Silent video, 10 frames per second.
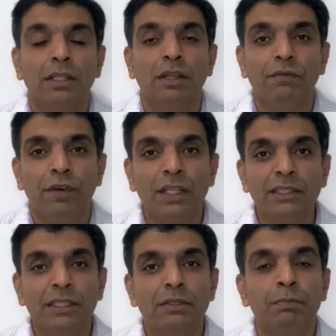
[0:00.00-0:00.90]
The
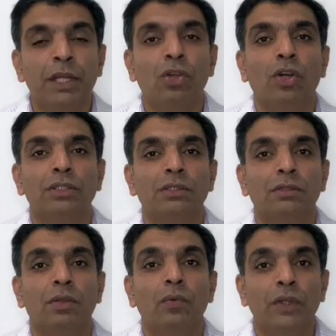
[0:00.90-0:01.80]
first is
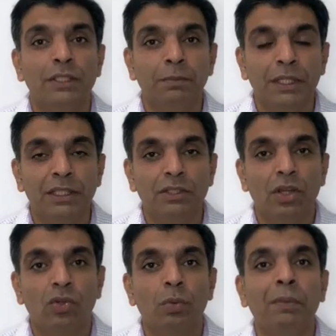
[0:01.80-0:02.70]
precaution, which means you
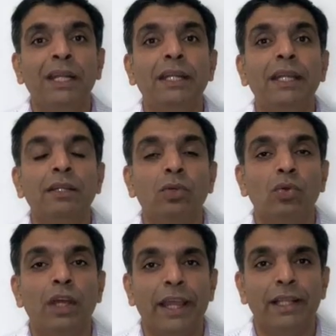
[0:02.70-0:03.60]
have to maintain
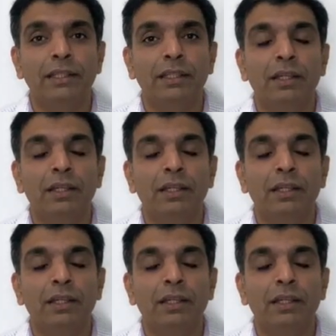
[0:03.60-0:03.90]
good health,